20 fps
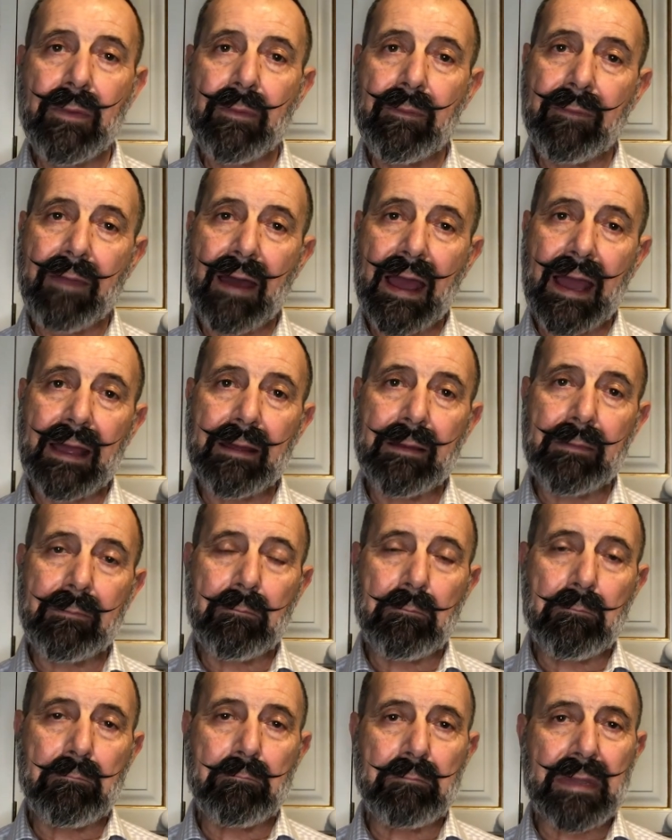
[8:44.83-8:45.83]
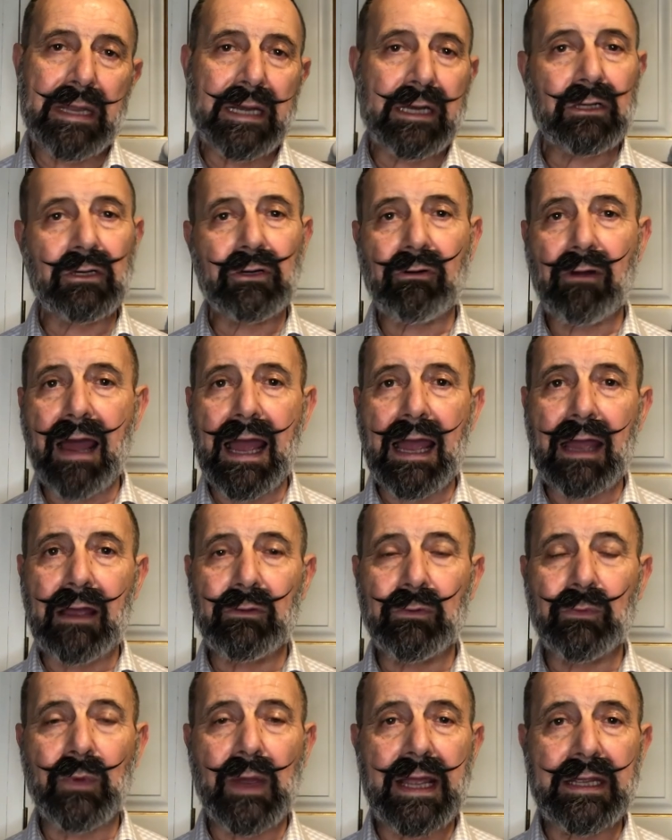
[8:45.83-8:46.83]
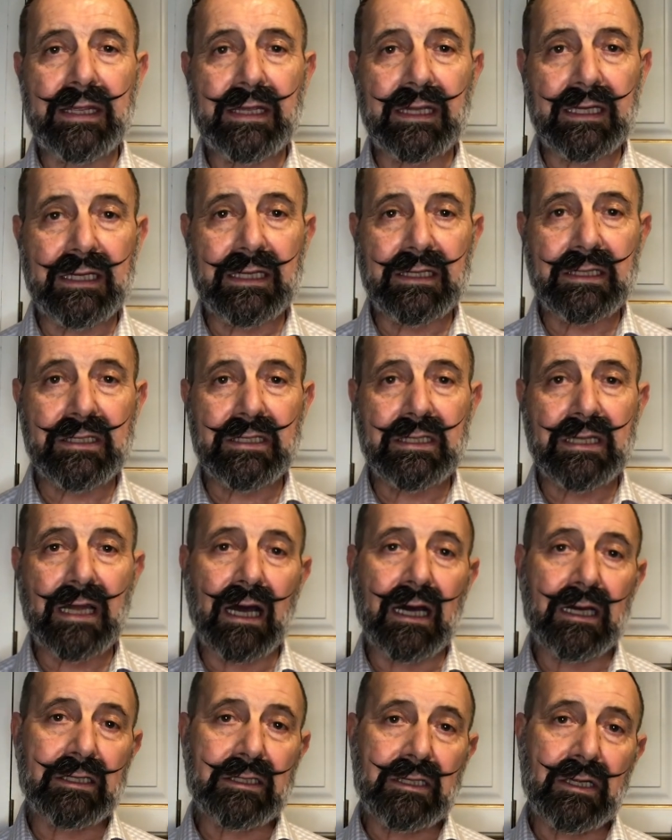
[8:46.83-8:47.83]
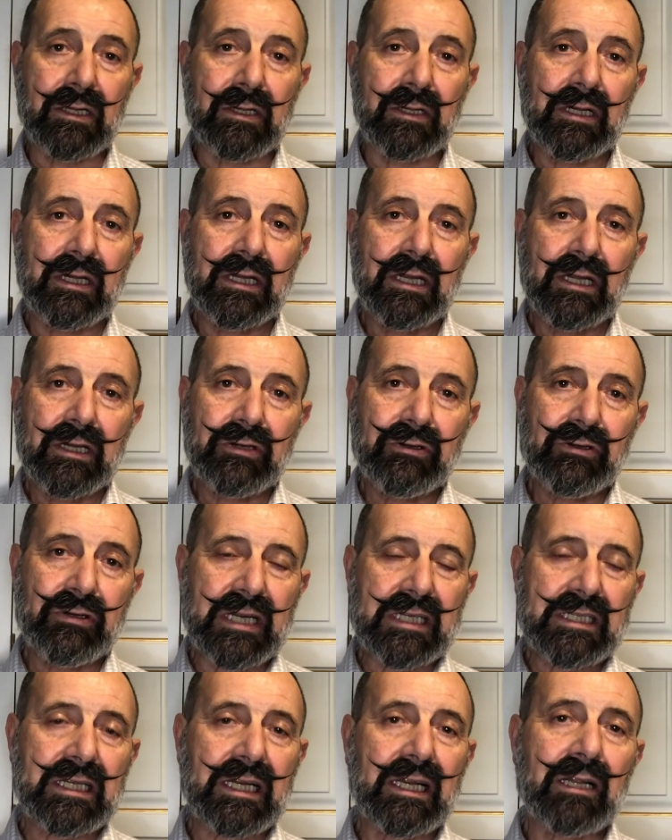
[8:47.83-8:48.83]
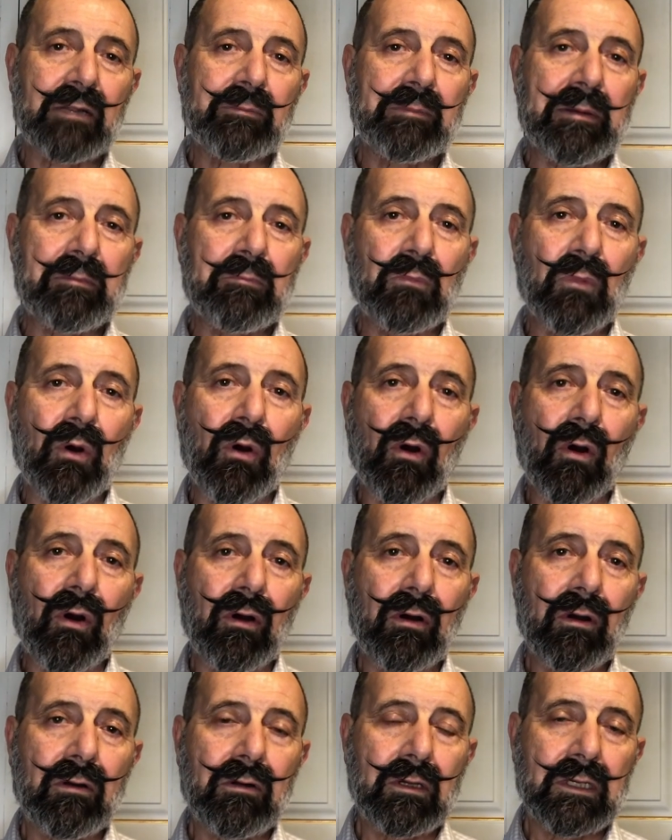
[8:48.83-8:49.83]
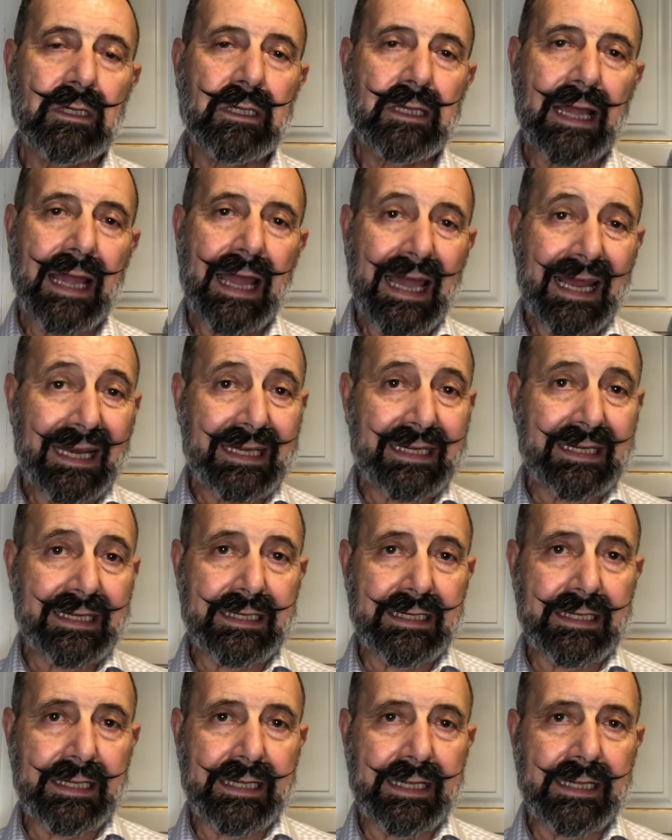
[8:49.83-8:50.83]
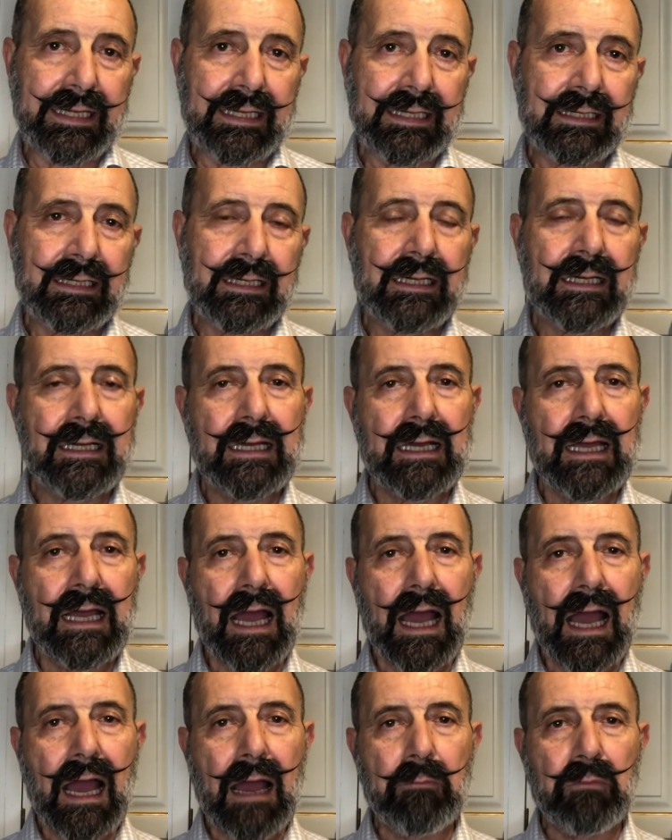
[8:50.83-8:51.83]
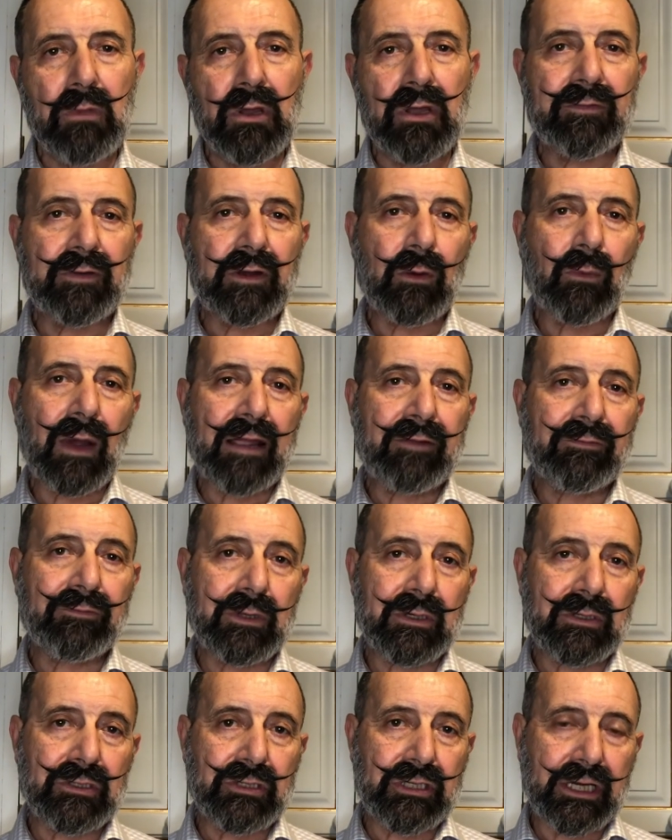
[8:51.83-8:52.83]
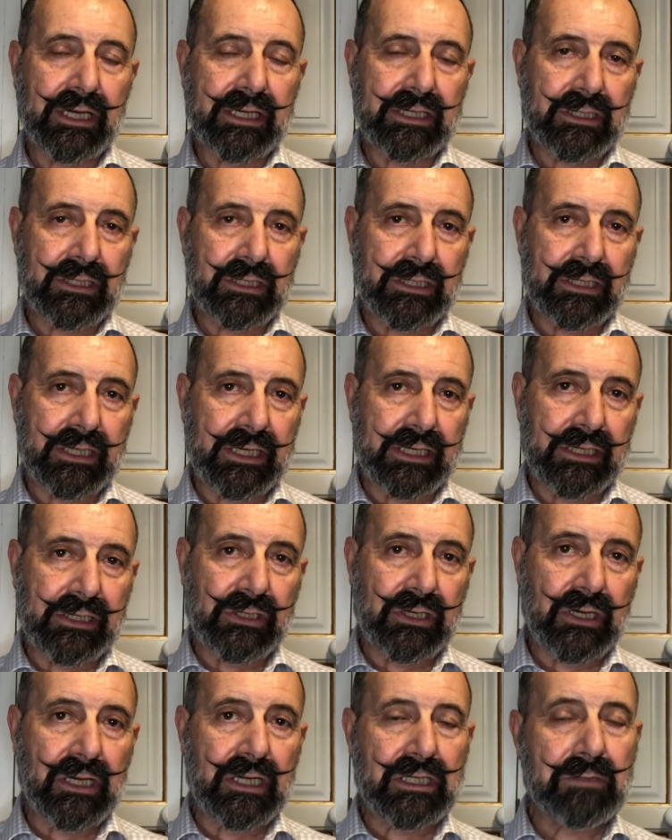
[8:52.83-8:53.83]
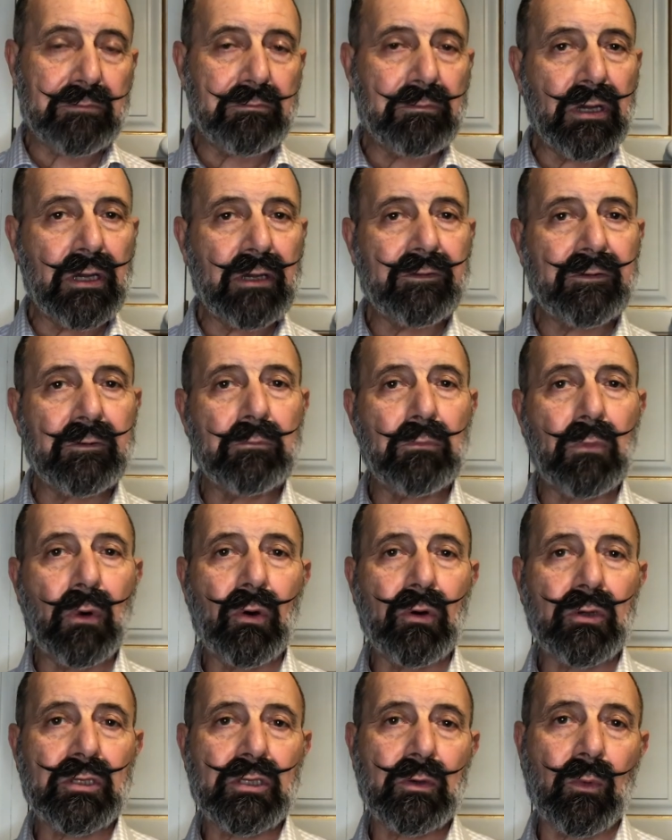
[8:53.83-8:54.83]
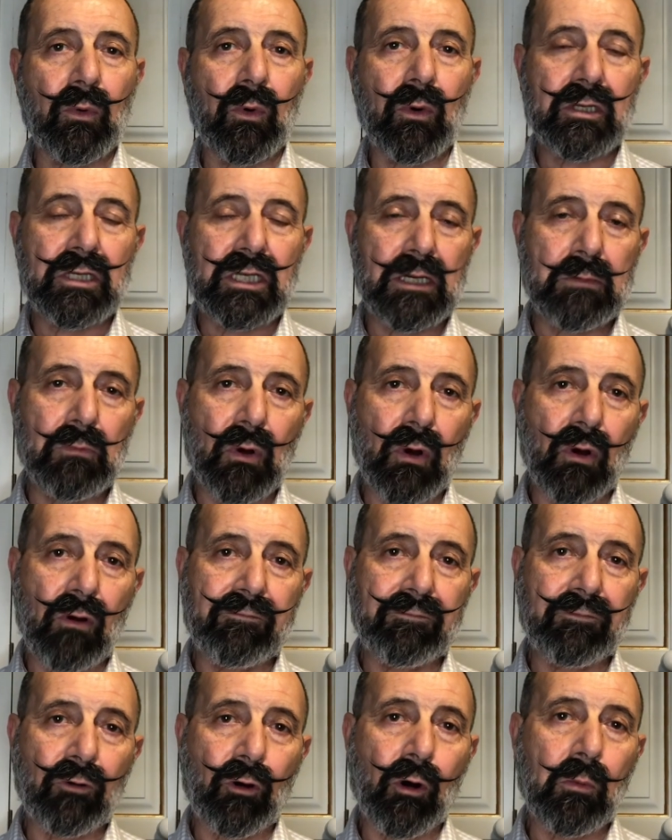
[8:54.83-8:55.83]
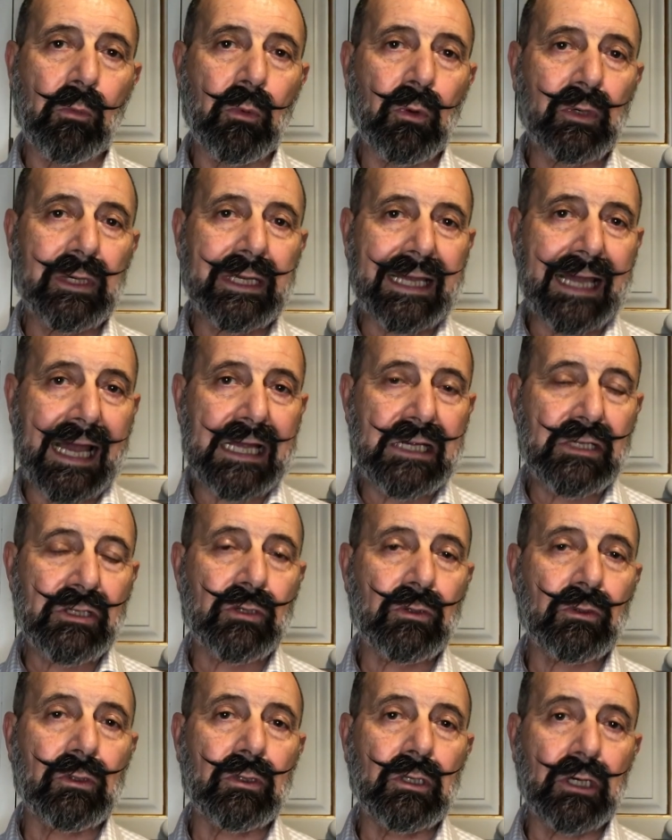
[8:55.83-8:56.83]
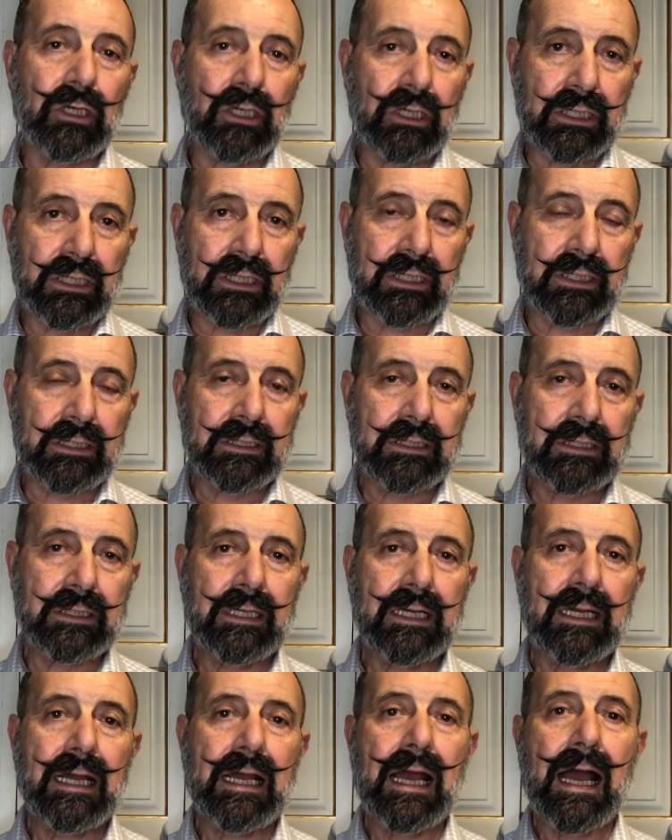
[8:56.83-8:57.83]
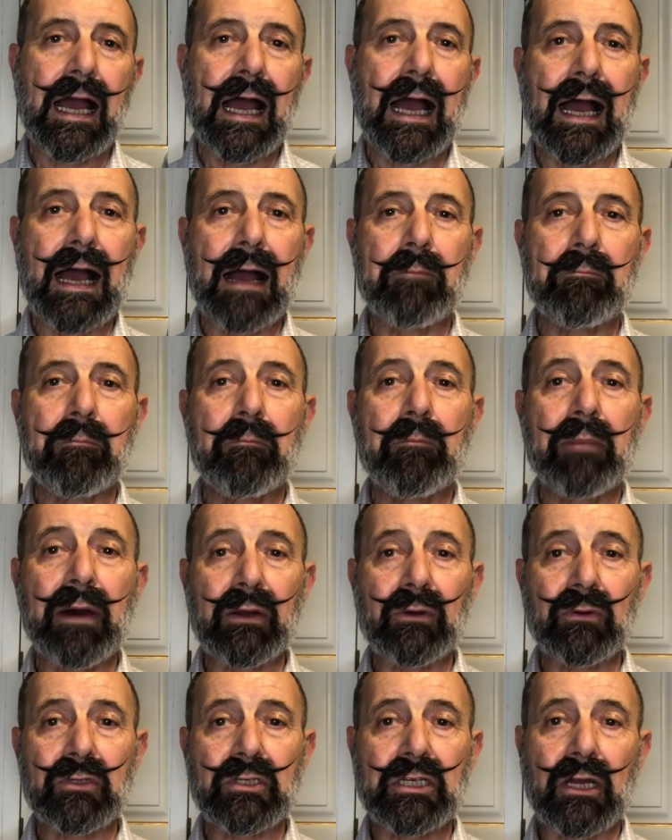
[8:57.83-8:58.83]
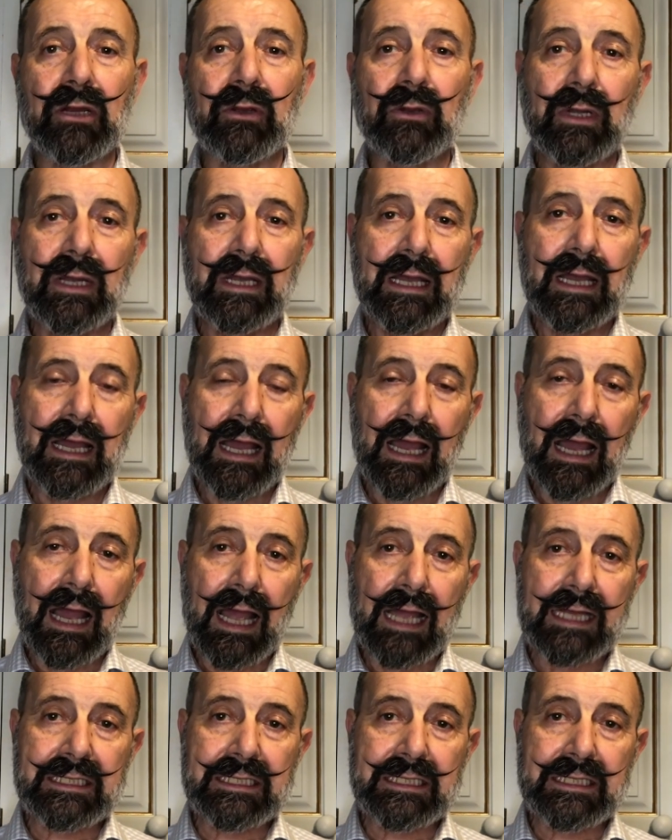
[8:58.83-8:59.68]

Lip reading: that middle ground where you can start to dress a little bit more elegantly, moving away from those jeans and t-shirts, moving more towards a more formal casual look, but also a